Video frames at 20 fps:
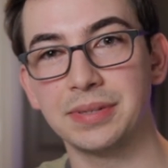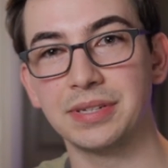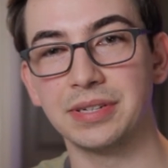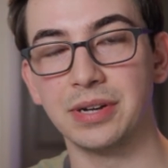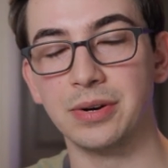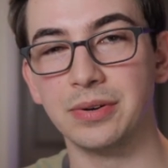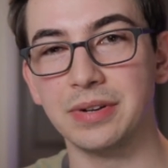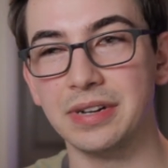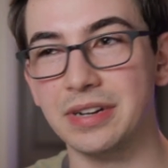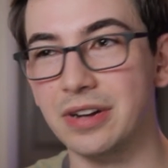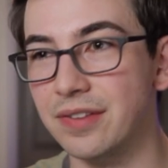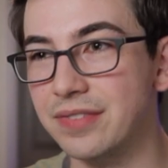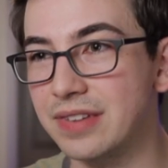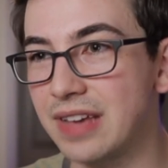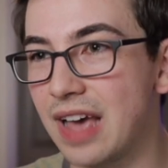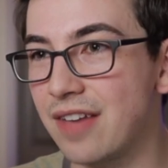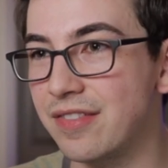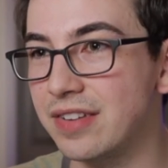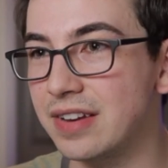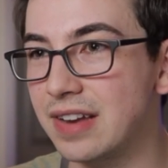So, you know, if you
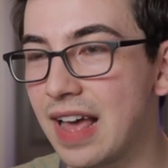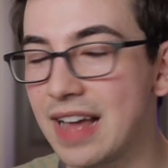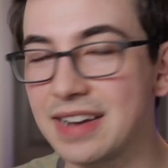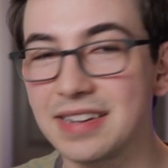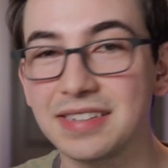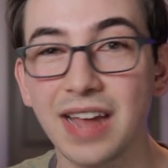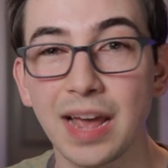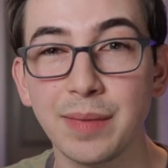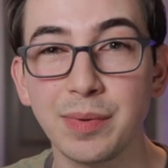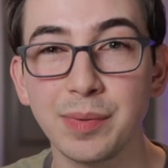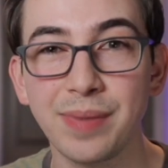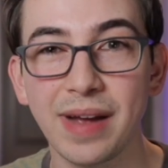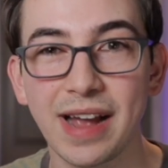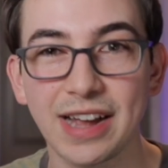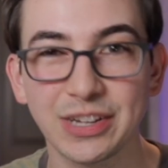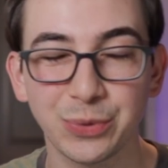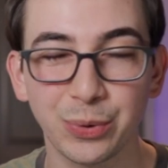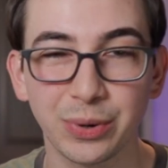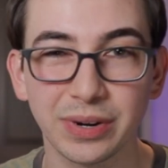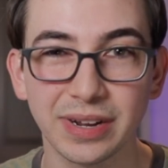haven't had to type your
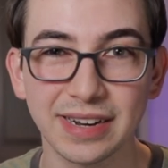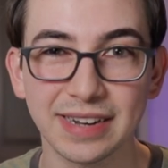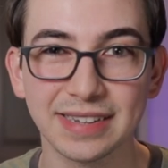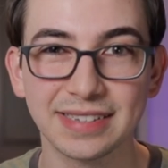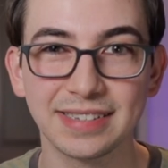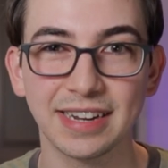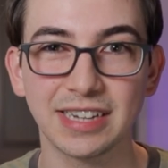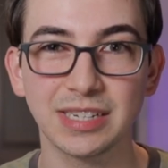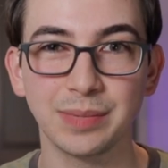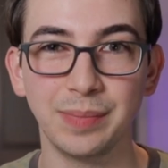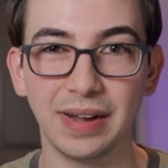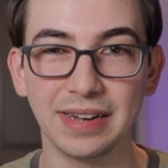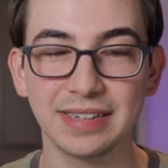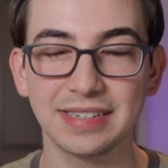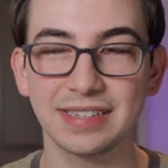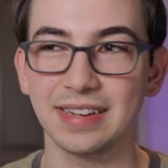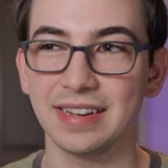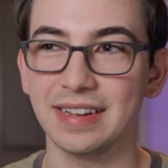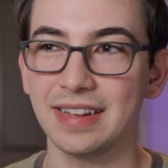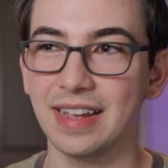password in in six
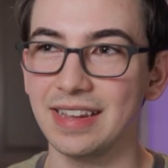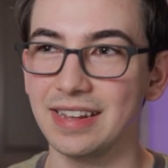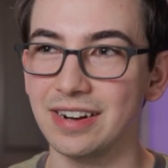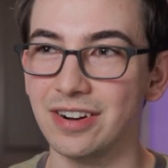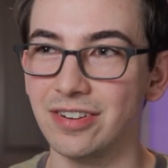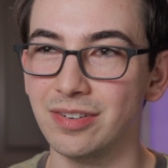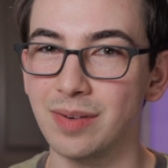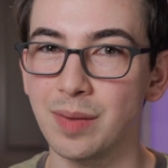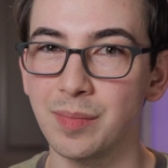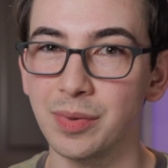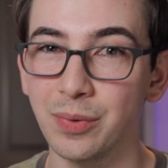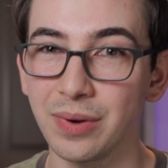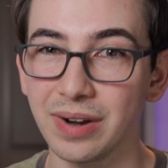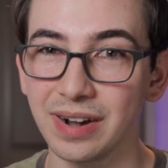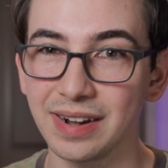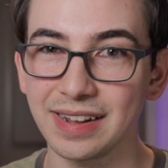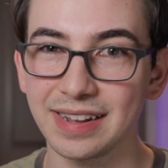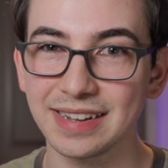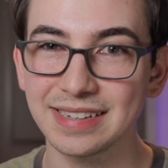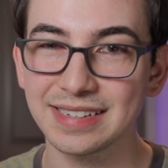months and, and, you don't remember what
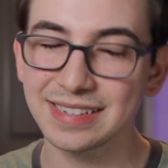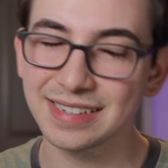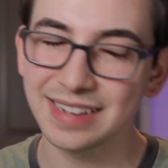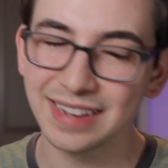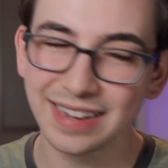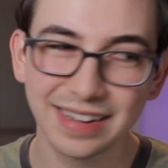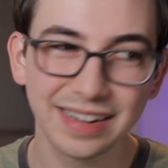it is,